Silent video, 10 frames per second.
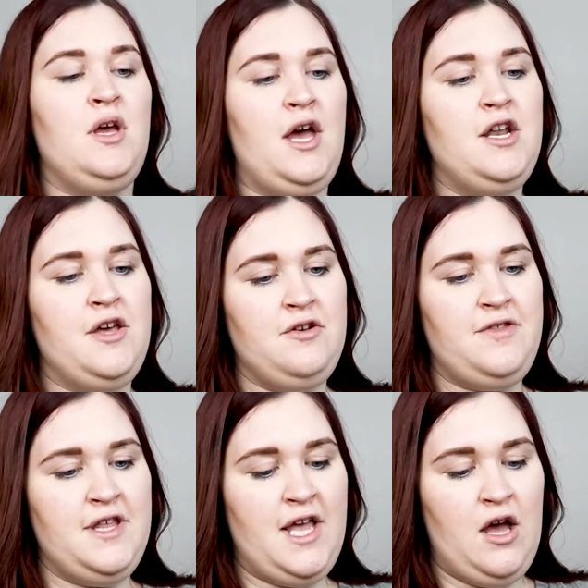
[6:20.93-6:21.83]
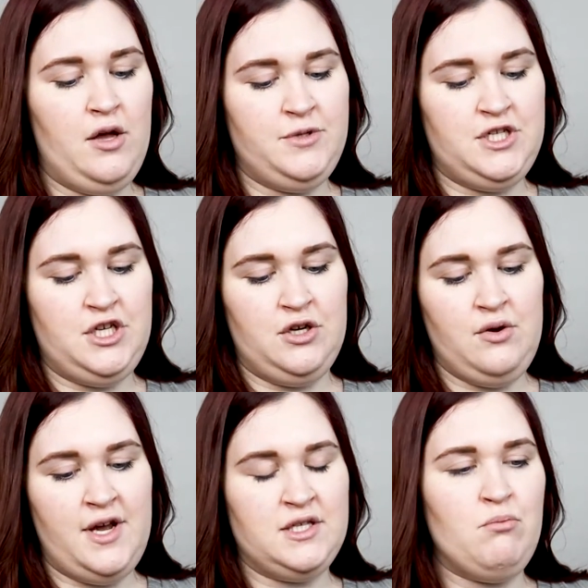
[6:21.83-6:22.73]
Another thing that helps
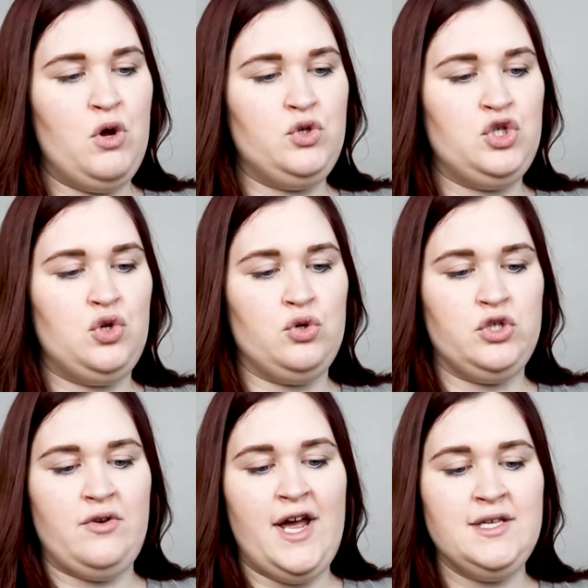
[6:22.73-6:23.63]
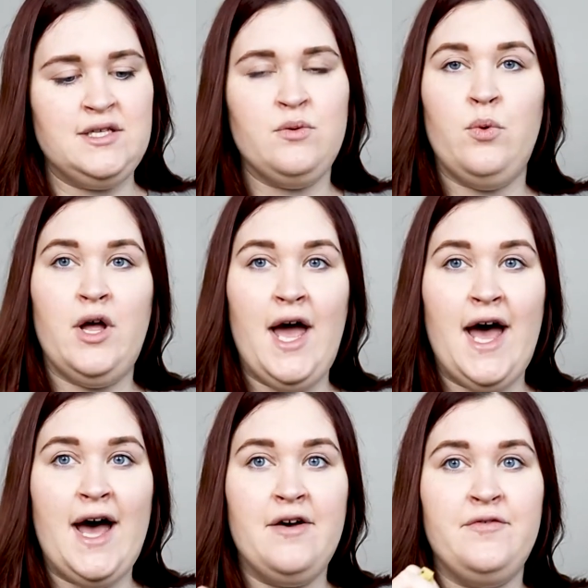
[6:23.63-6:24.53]
too is most shoulder rests will
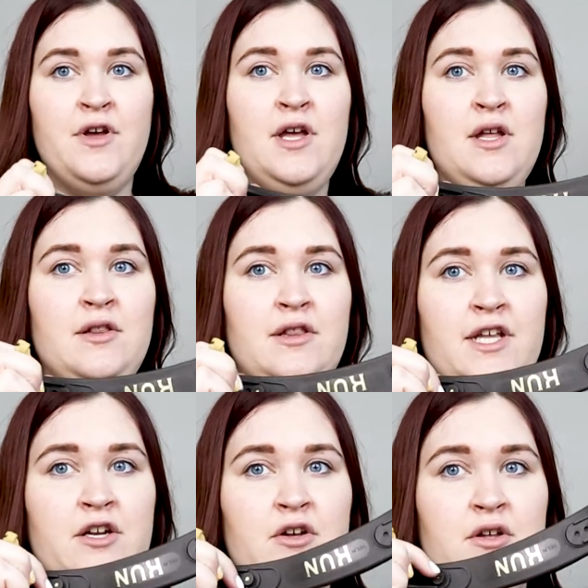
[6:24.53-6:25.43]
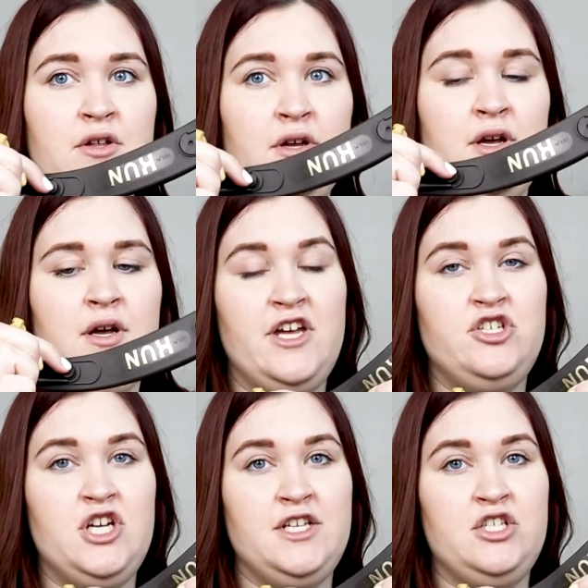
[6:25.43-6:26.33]
have little
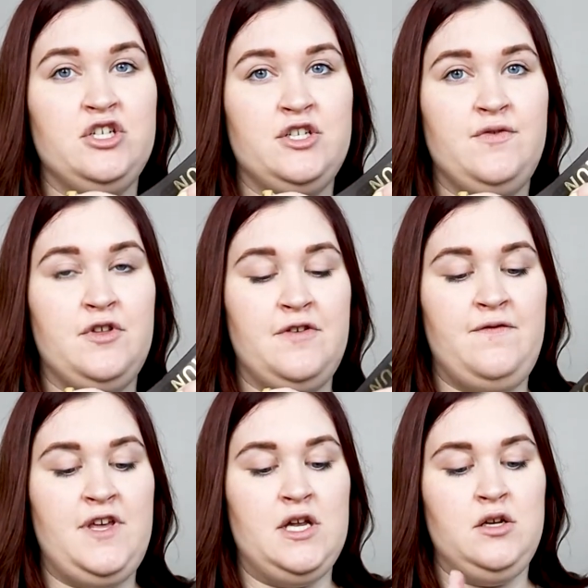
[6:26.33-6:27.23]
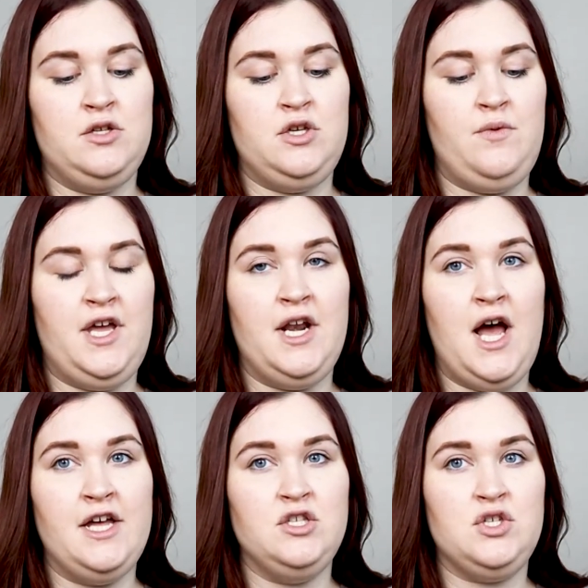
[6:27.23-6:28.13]
adjusters for the feet. So we
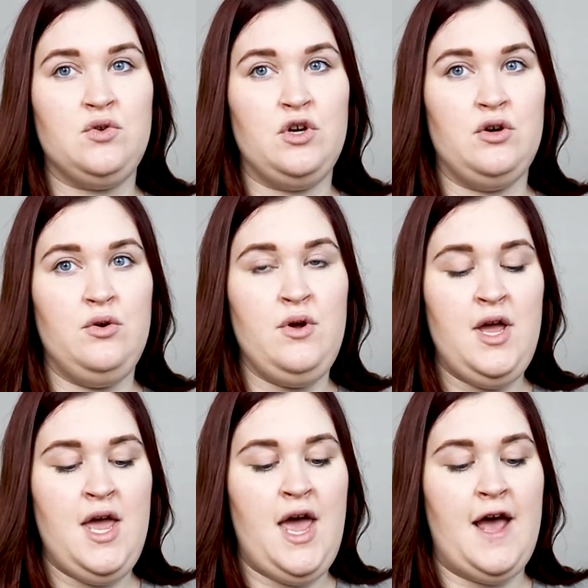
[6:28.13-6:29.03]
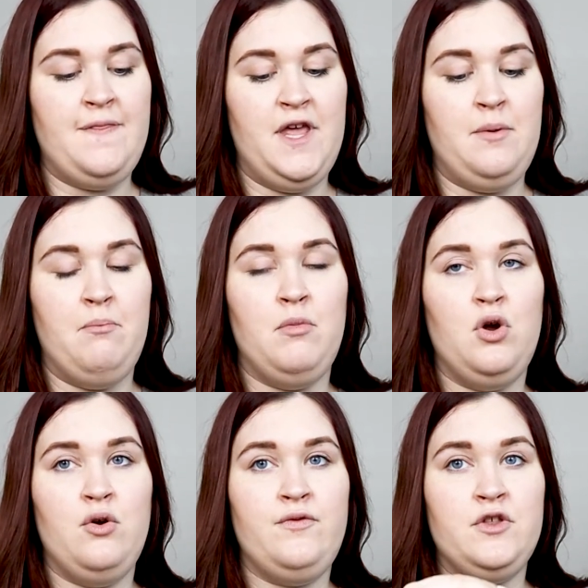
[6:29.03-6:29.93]
can unscrew and then
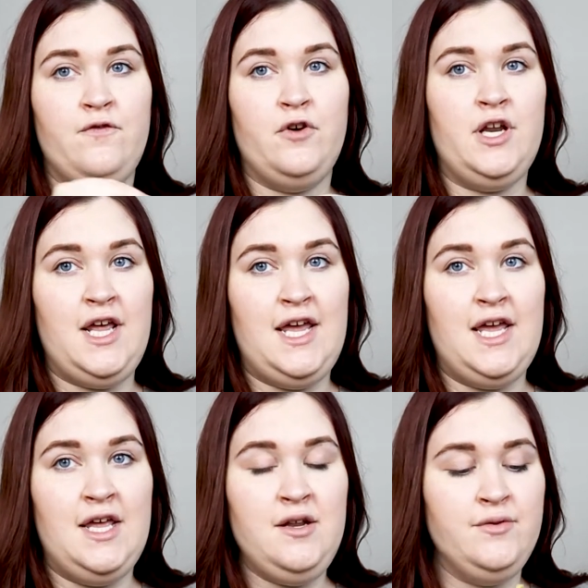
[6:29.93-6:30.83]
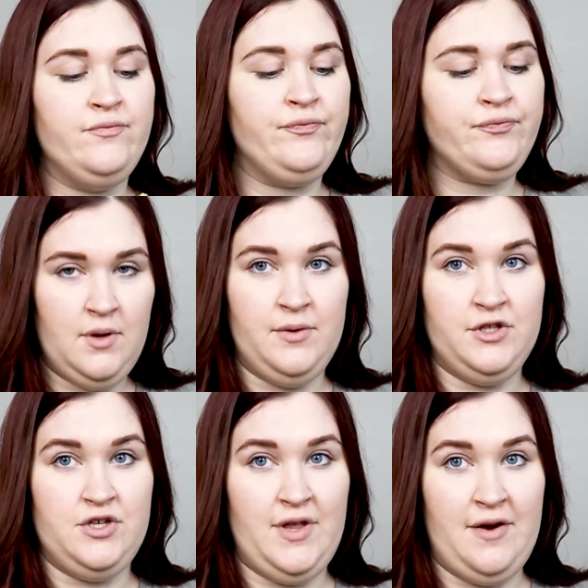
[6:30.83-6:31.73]
move the foot in.
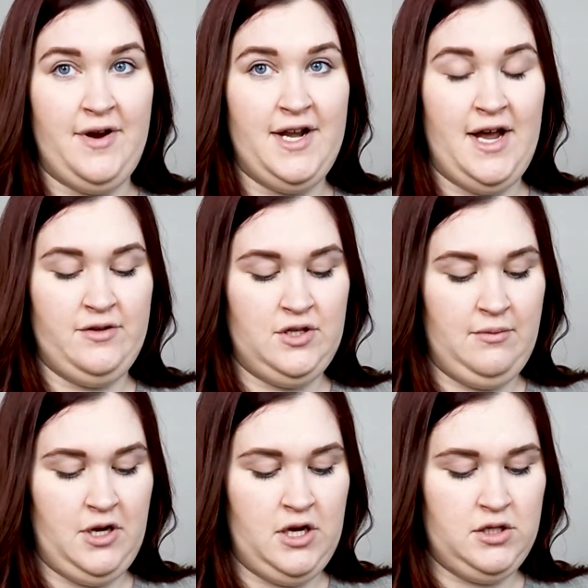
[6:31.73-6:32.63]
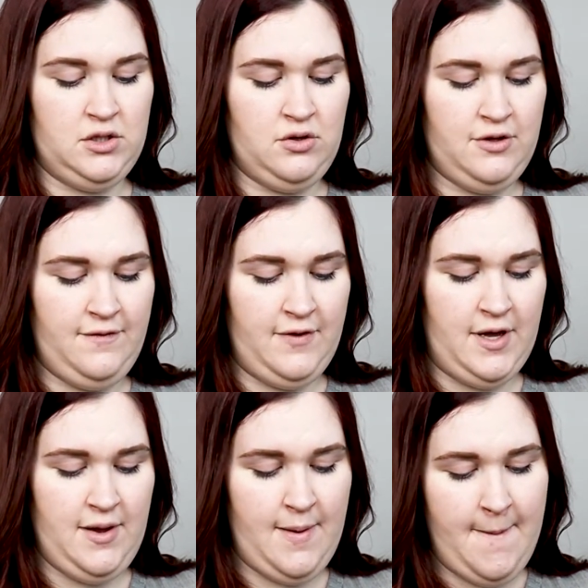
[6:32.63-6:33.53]
I'll do that right now. So I'm gonna unscrew the
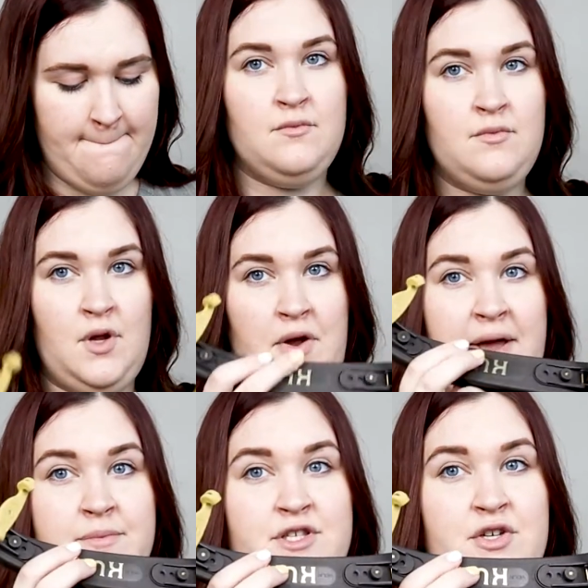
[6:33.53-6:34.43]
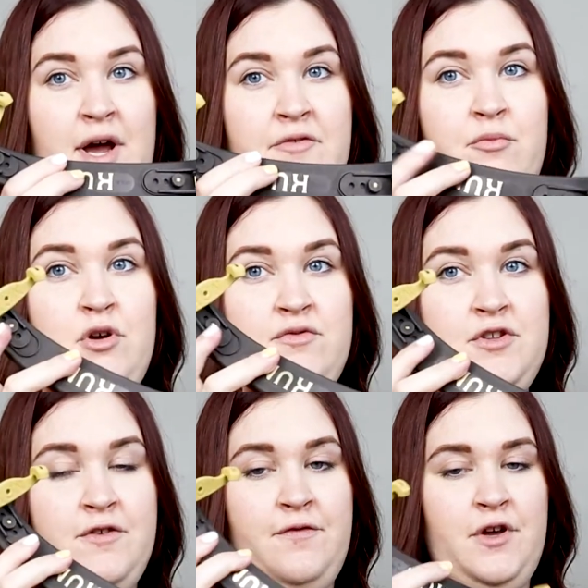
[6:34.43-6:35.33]
foot. Okay, so I've
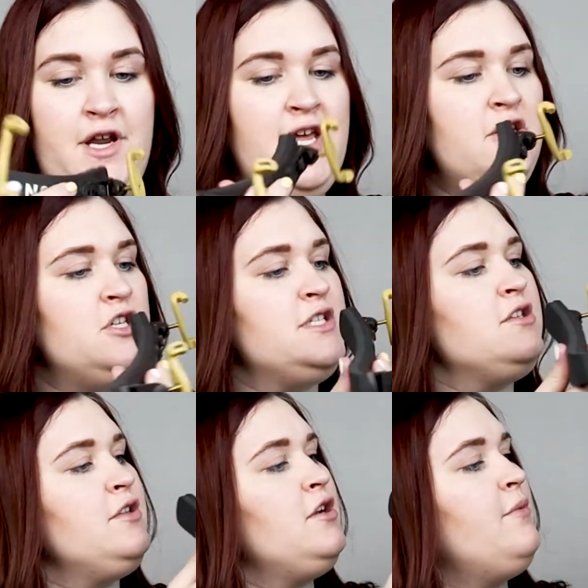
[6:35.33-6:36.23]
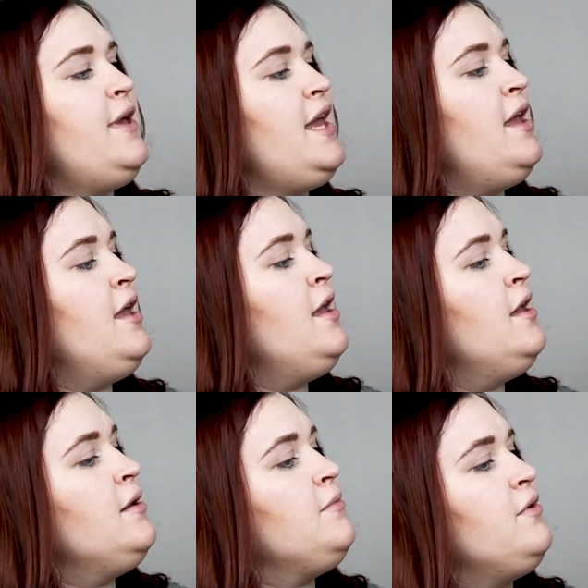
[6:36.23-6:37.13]
moved the foot in just a little bit.
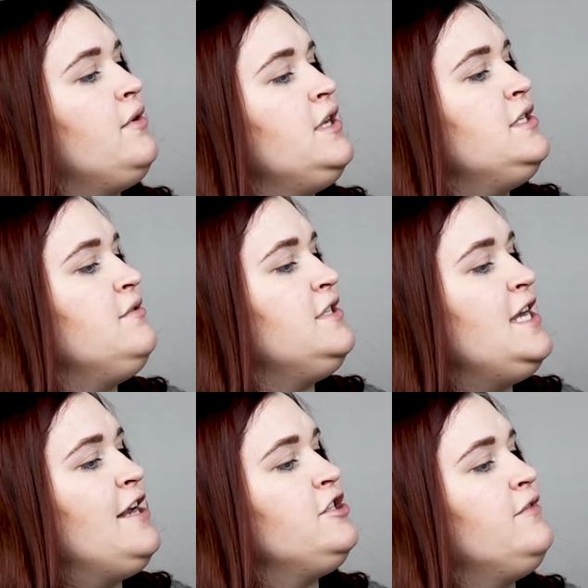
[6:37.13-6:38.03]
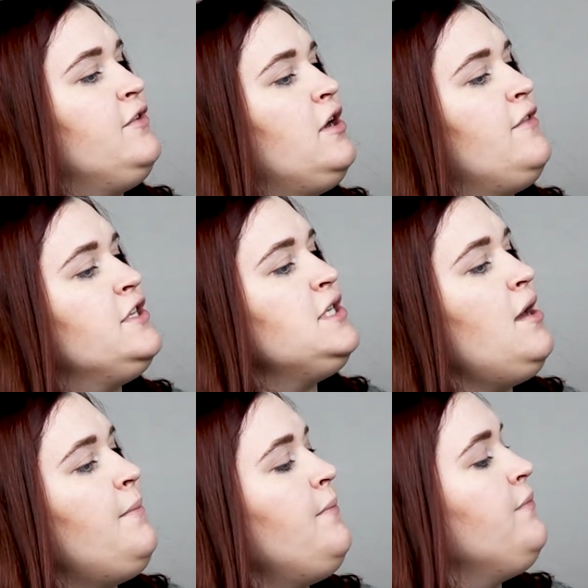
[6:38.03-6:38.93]
I'm going to attach the foot on the
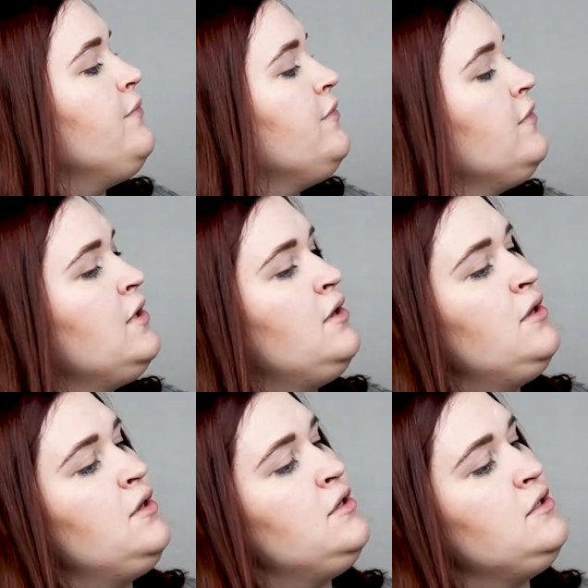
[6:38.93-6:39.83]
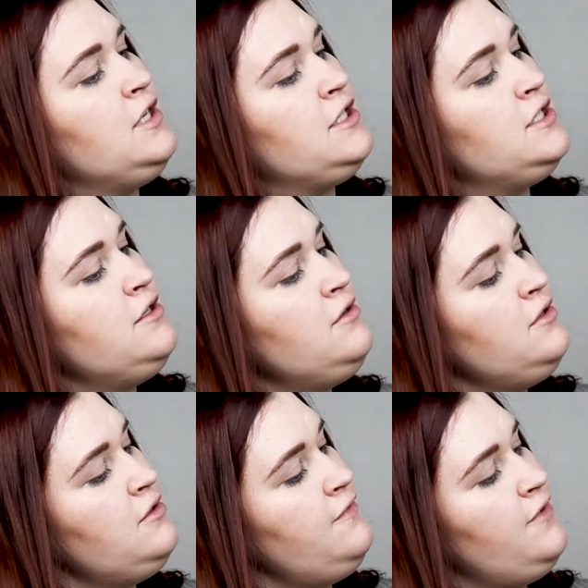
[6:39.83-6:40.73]
top, attach the other
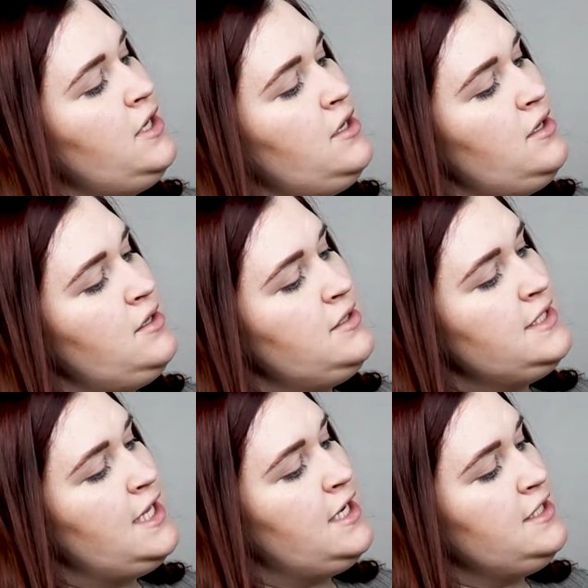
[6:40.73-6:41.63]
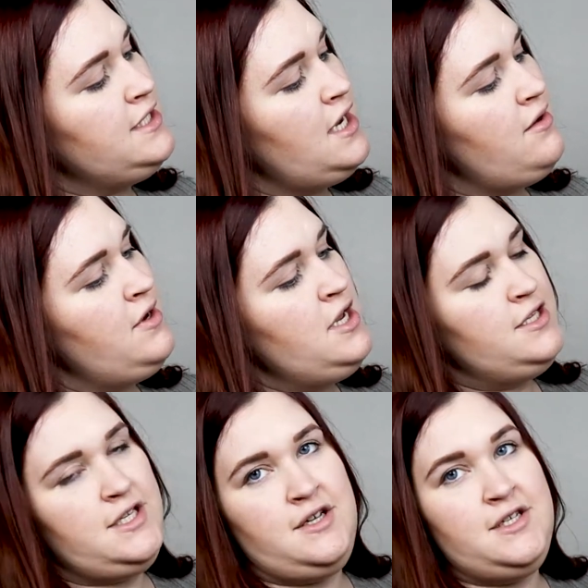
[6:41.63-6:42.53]
little foot, slide it down.
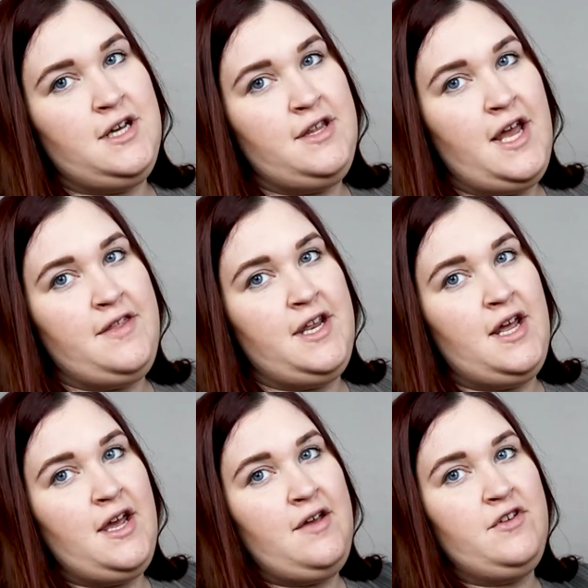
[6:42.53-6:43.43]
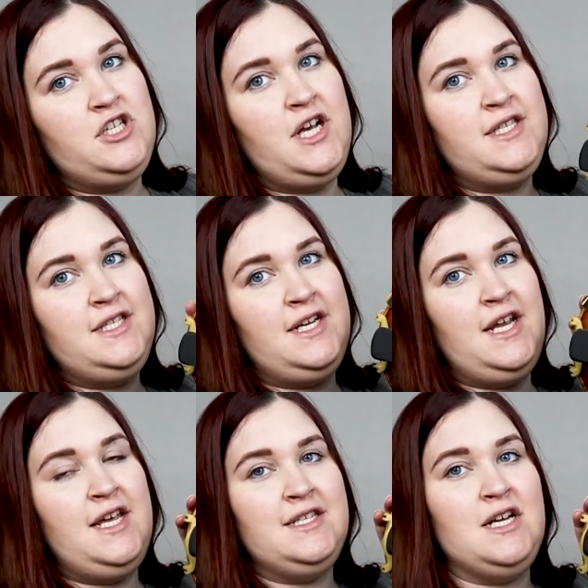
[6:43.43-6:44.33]
So you can tell now that I've adjusted
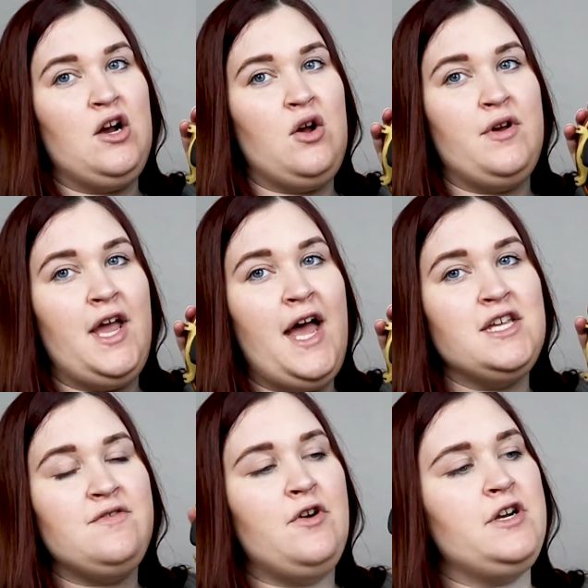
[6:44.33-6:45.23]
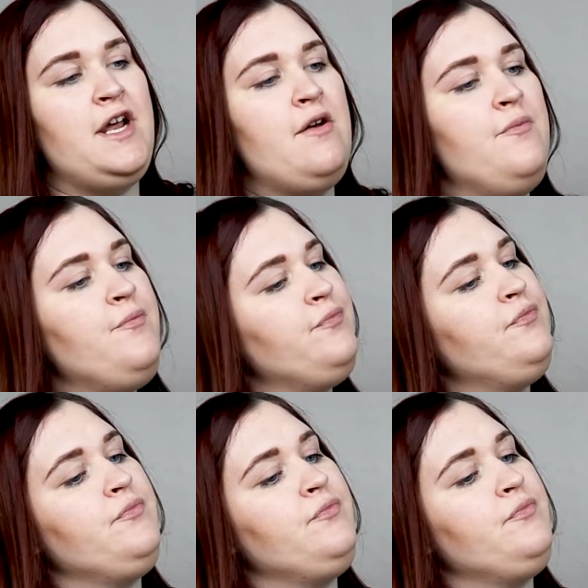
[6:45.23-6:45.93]
it, it's not going as far down.